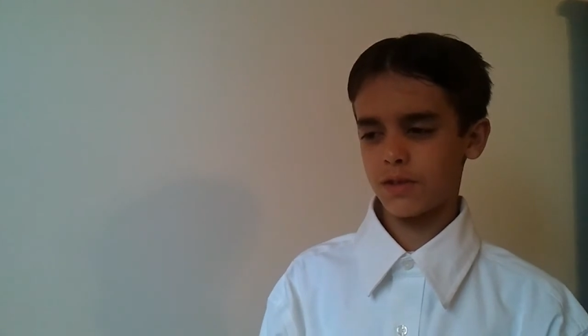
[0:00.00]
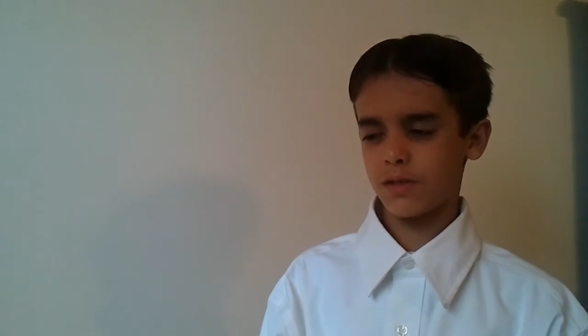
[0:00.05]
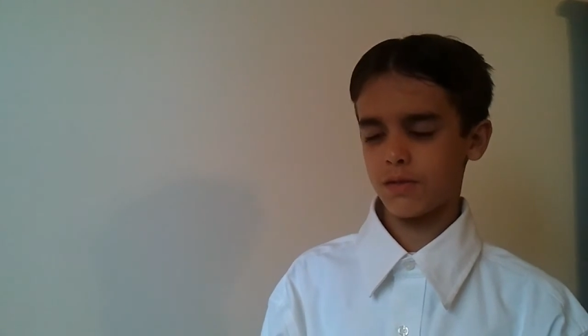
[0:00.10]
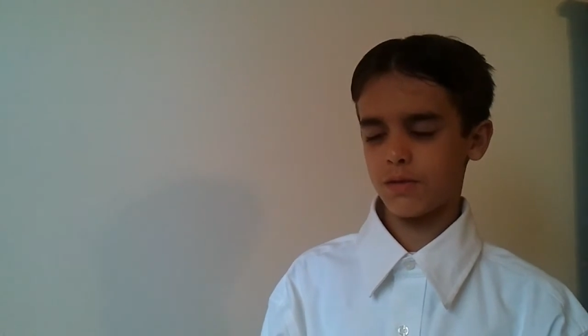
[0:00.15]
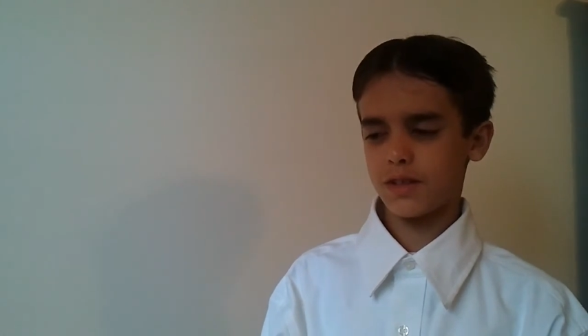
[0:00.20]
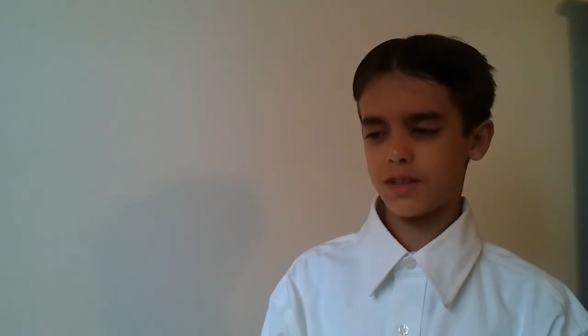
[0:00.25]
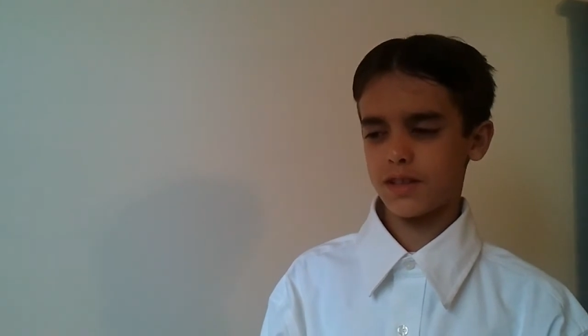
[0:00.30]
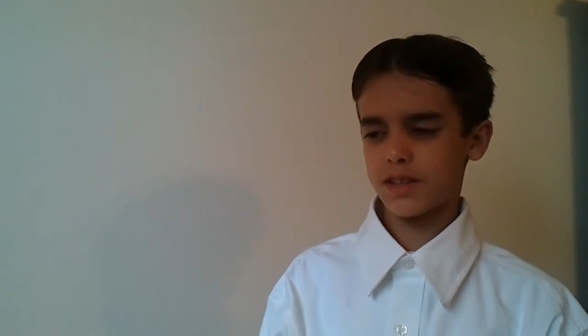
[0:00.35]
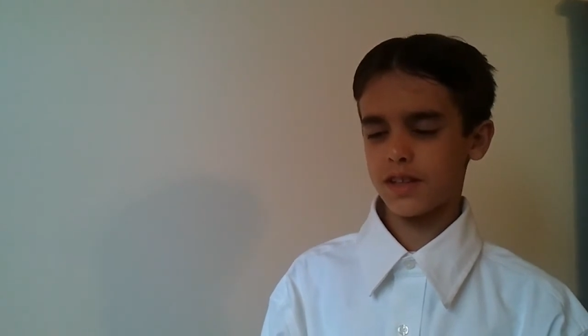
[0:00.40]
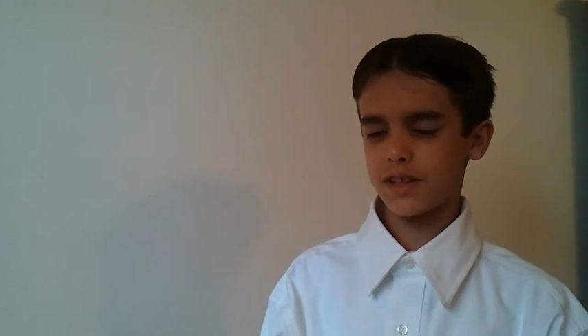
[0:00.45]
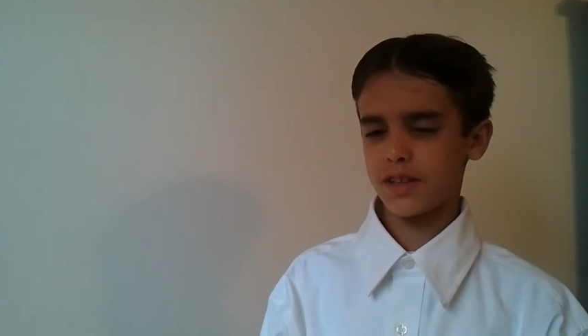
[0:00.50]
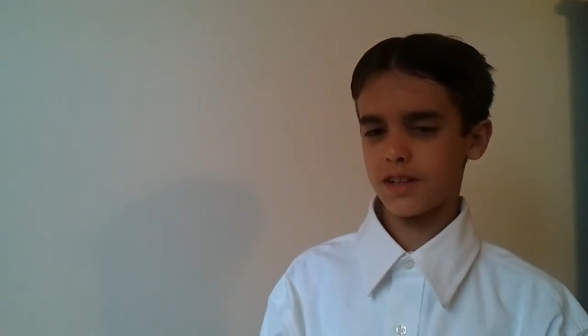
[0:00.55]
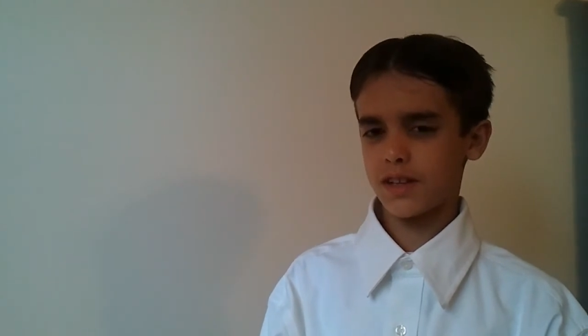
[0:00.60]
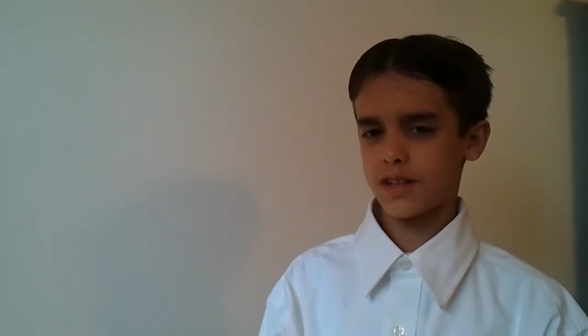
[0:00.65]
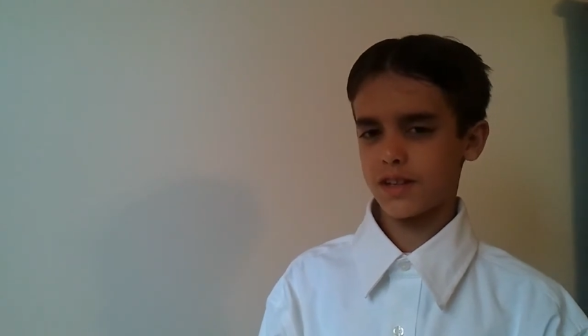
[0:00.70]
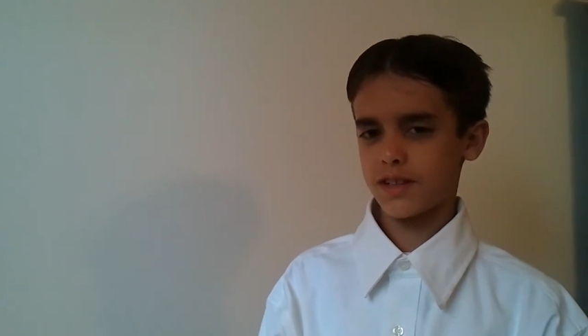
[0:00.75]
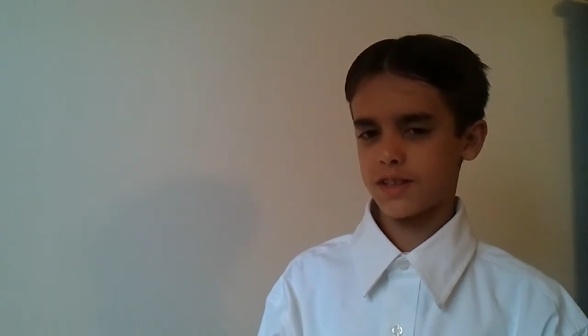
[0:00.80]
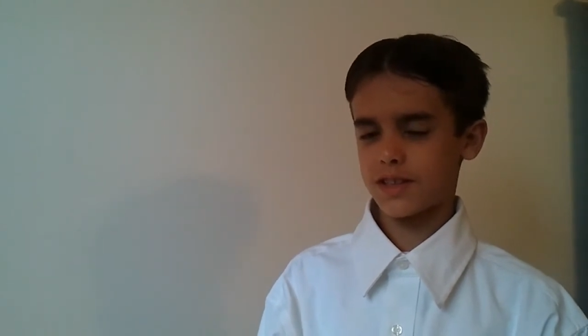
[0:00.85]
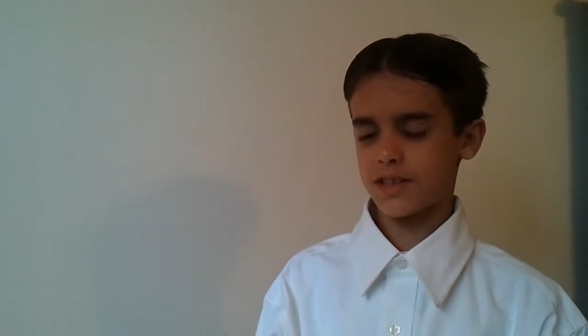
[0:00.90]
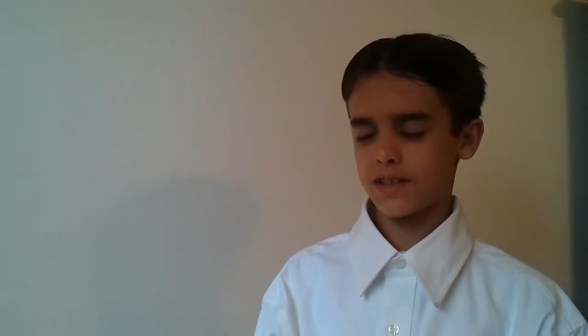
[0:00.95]
Louisiana
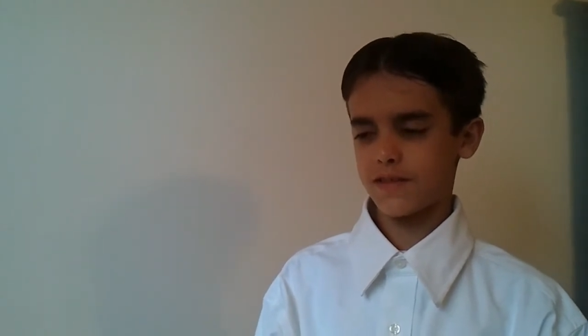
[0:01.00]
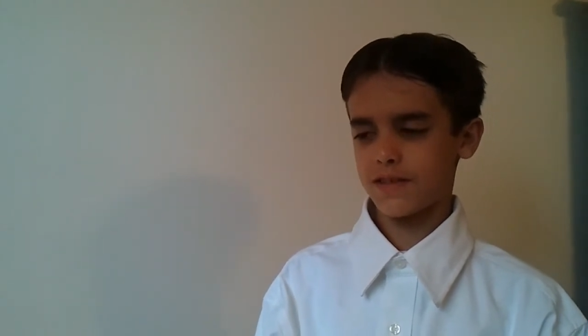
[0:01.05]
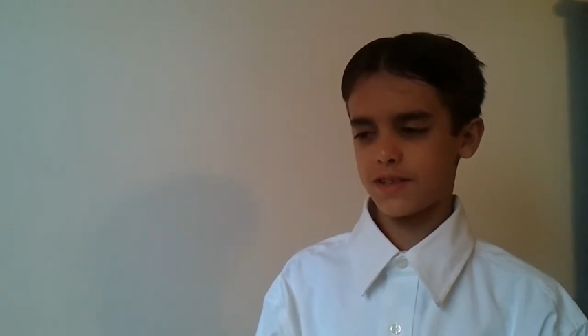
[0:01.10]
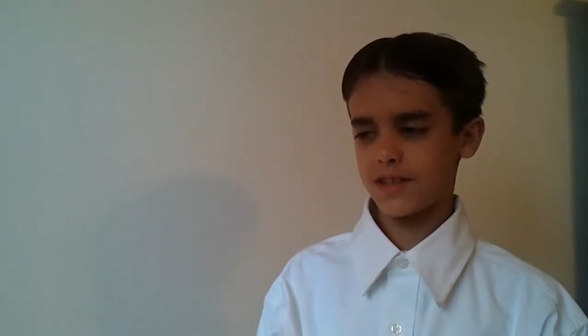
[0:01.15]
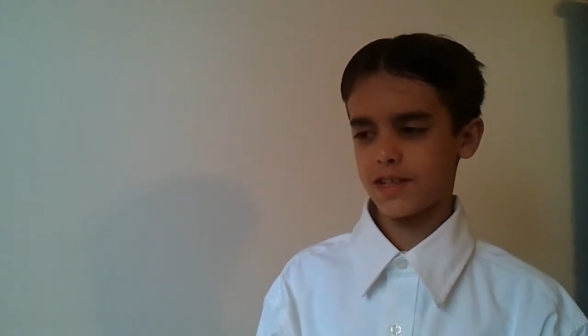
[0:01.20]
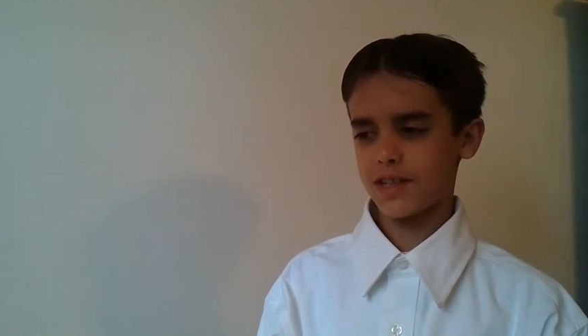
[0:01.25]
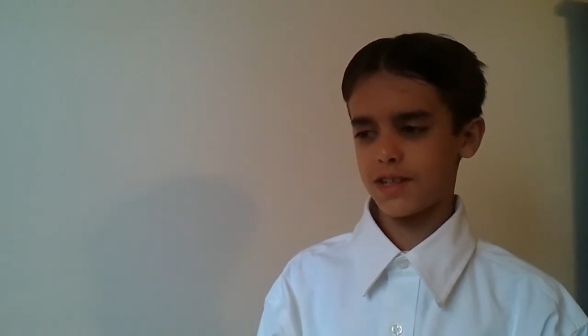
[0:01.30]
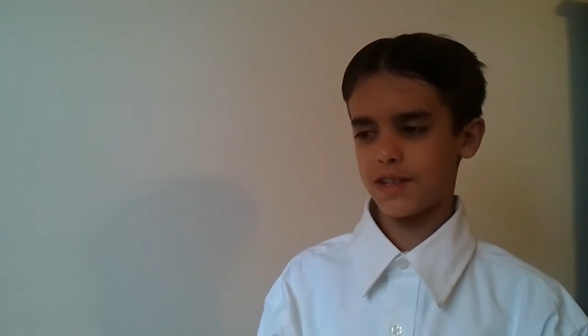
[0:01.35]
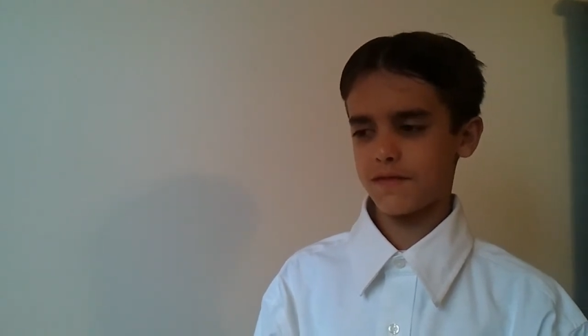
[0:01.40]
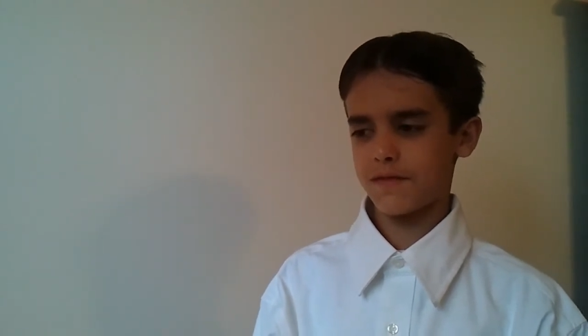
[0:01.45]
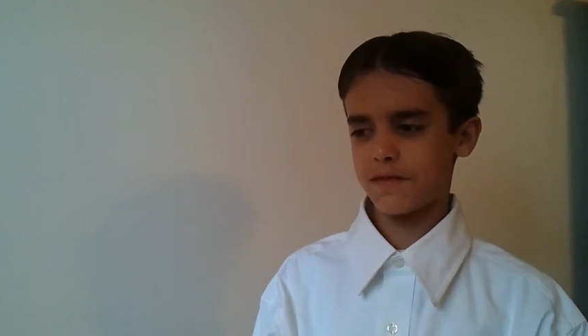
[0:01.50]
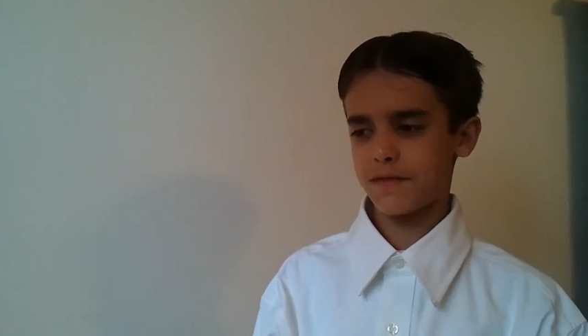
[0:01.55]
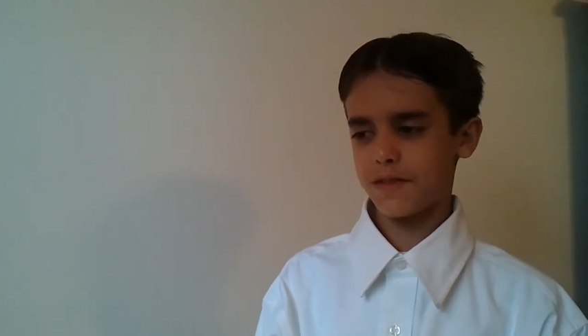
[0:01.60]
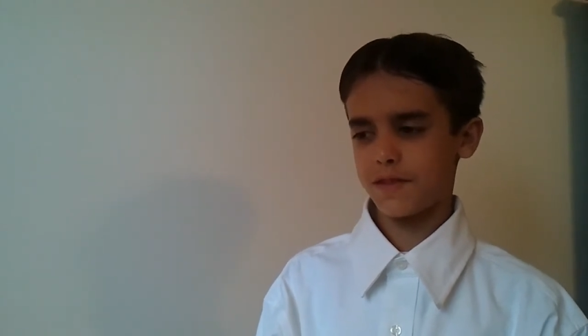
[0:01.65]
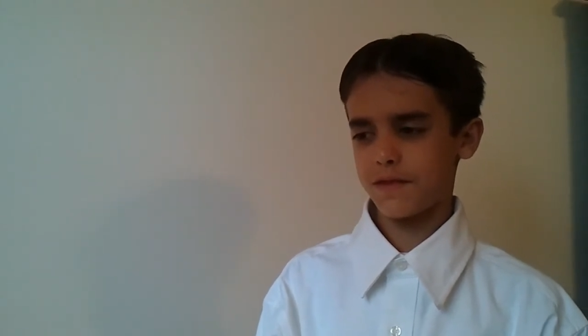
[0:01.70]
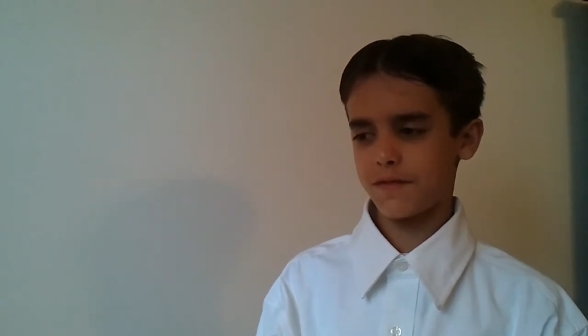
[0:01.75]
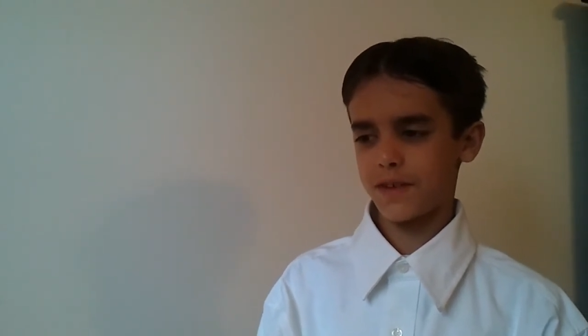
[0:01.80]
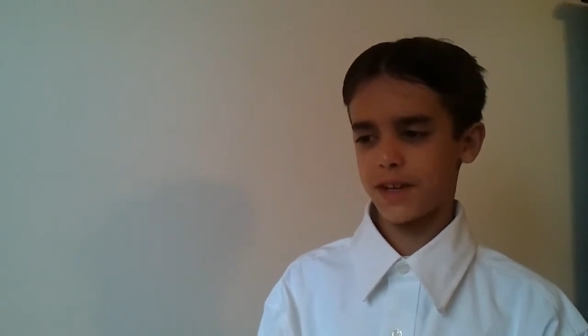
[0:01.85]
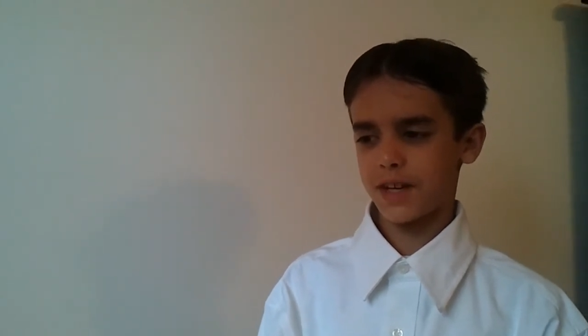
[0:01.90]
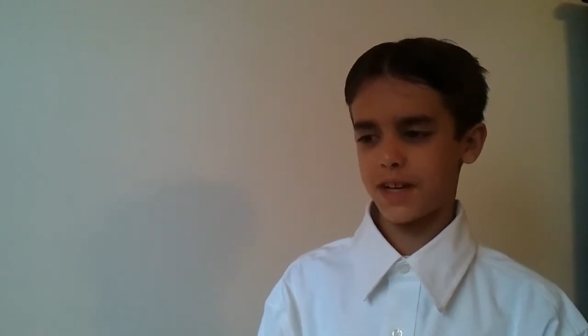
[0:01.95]
in
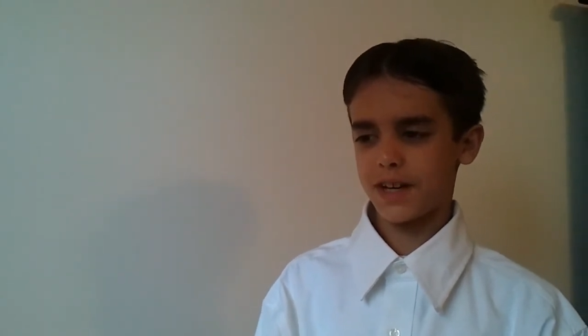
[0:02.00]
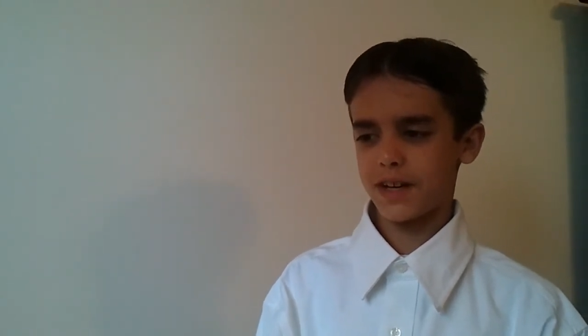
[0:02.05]
1755.